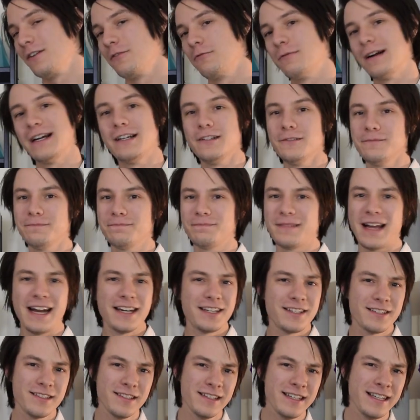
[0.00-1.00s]
Well,
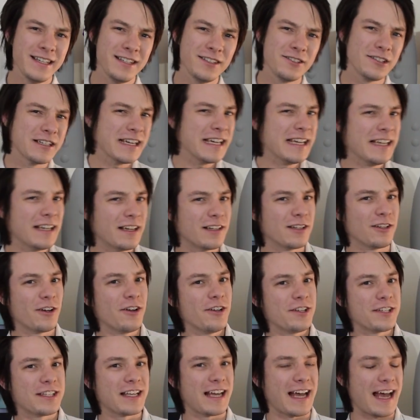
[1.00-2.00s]
actually, looking
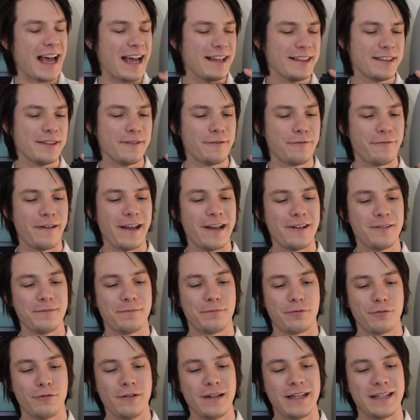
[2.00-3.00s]
closer at the
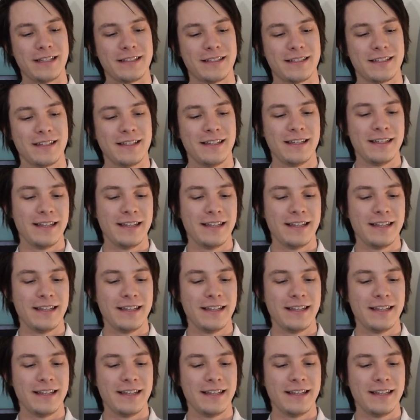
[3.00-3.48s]
failed print,